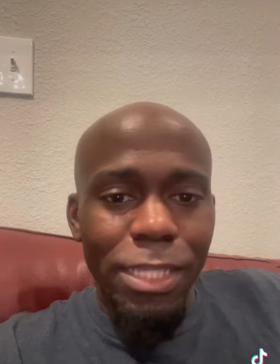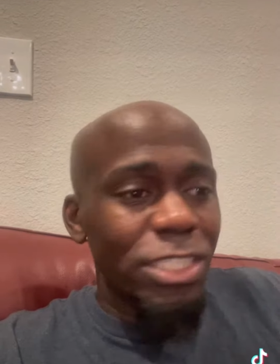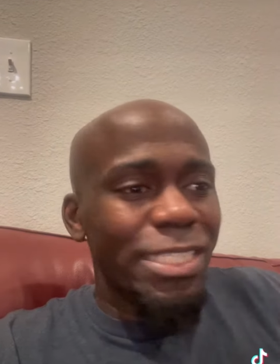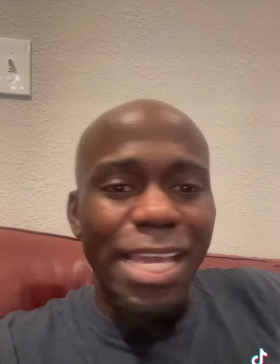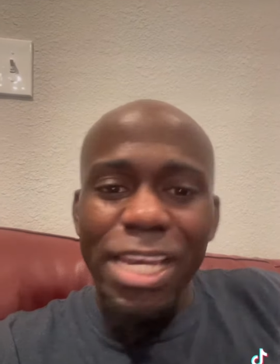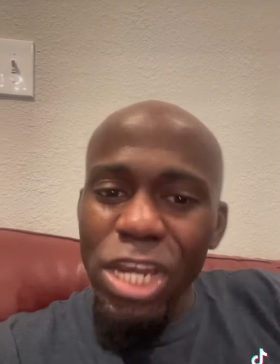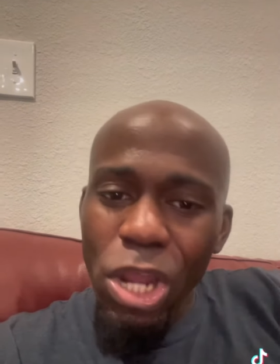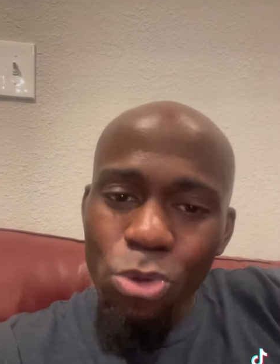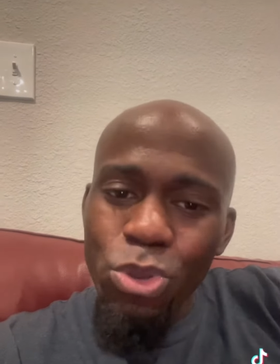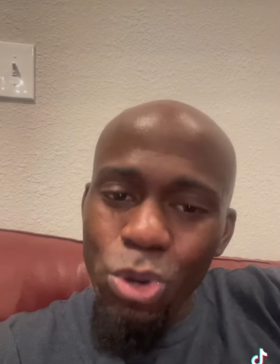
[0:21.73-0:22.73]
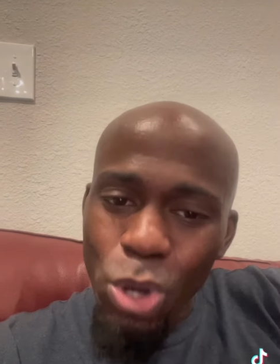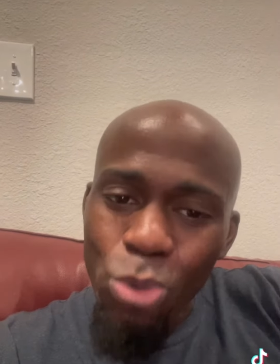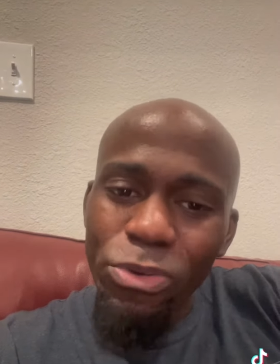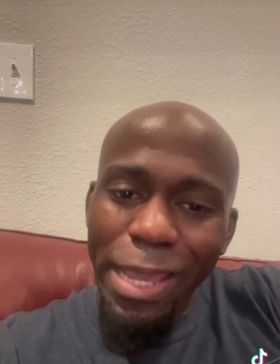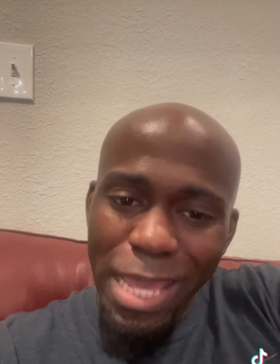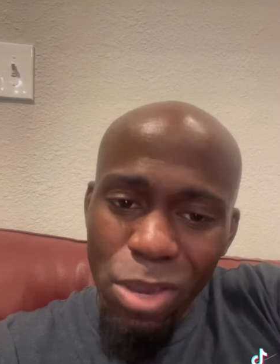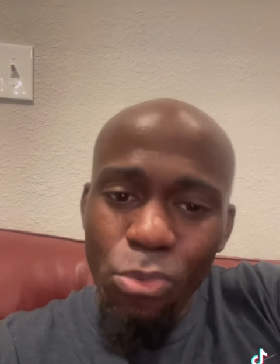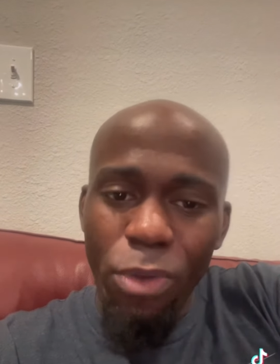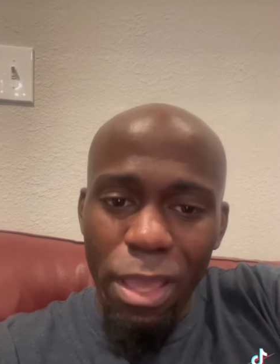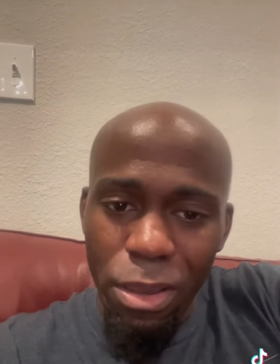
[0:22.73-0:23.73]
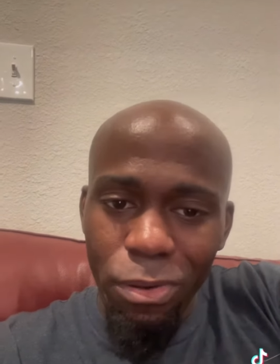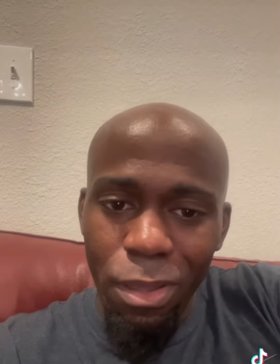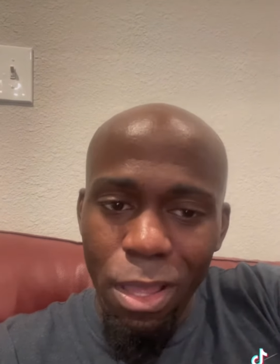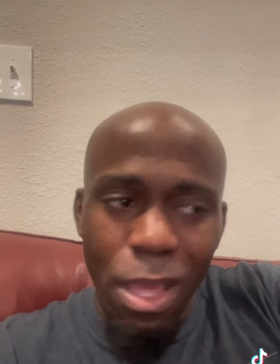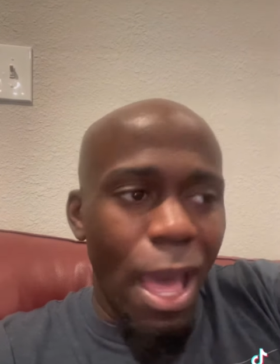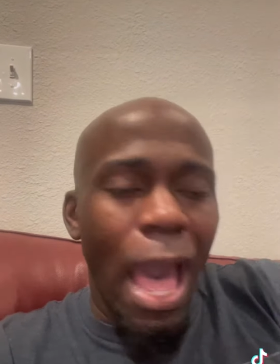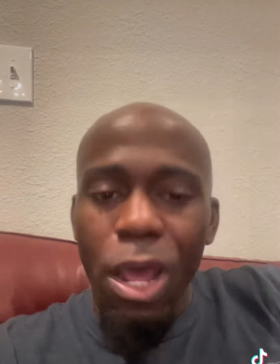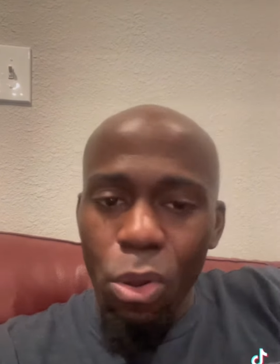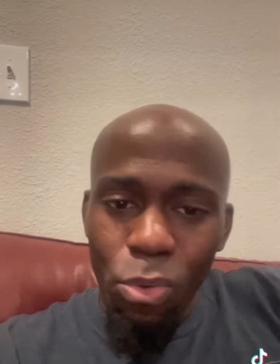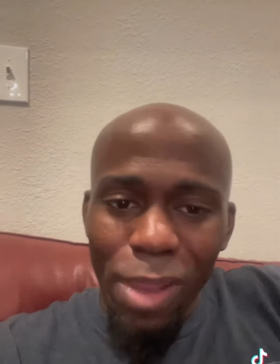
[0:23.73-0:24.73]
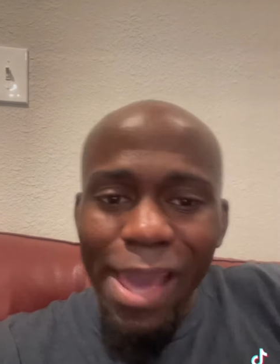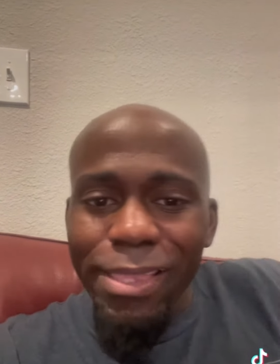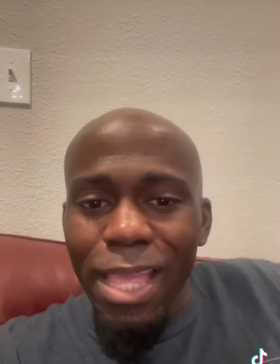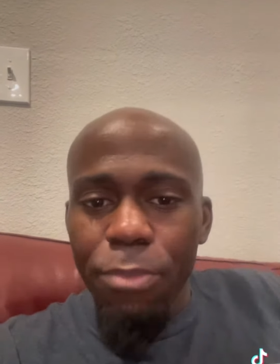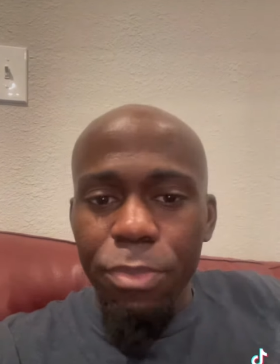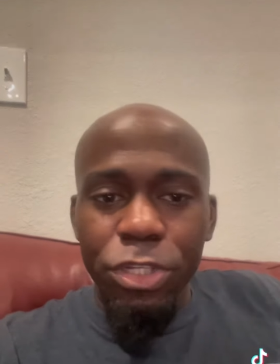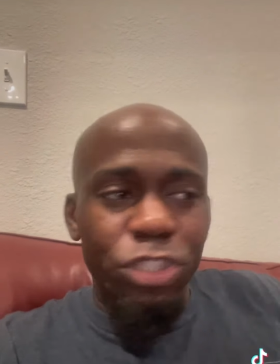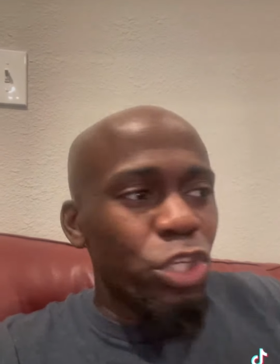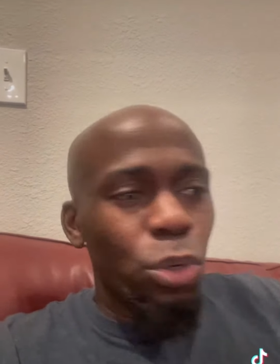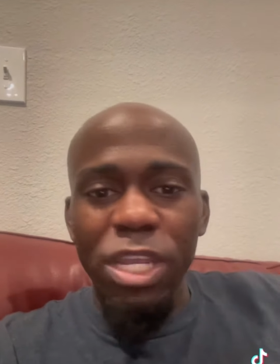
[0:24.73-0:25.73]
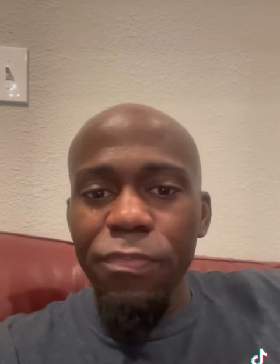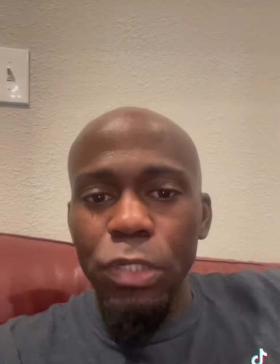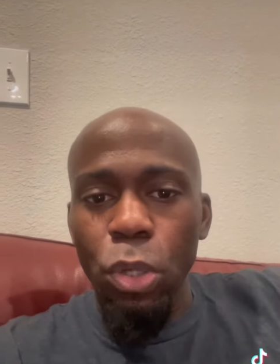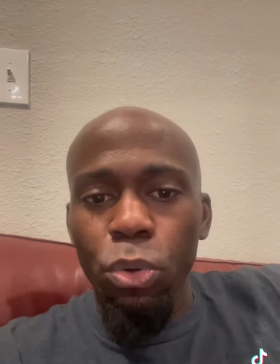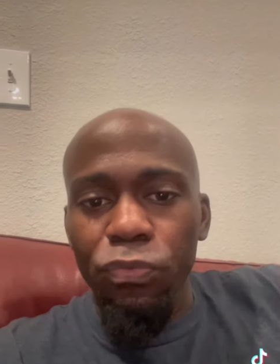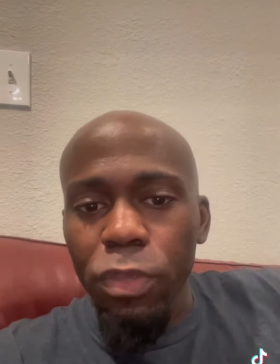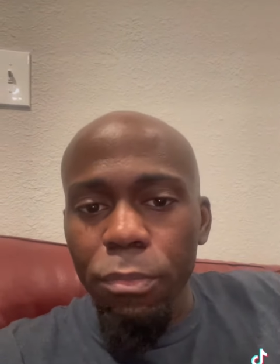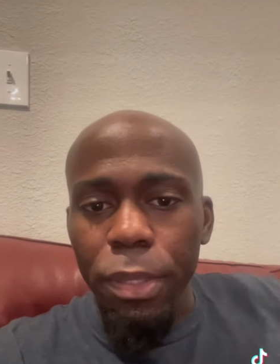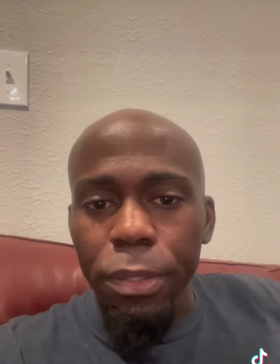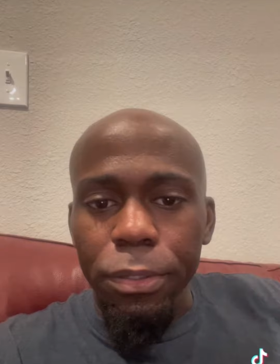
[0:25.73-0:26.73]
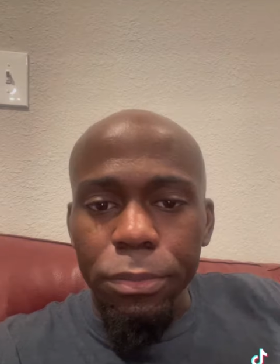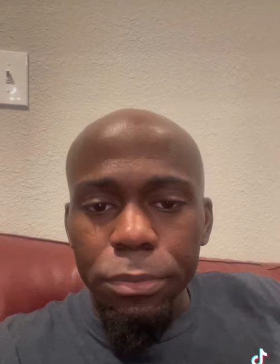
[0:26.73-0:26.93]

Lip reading: She said, no, you know damn well I don't like that bitch. You don't even know the female.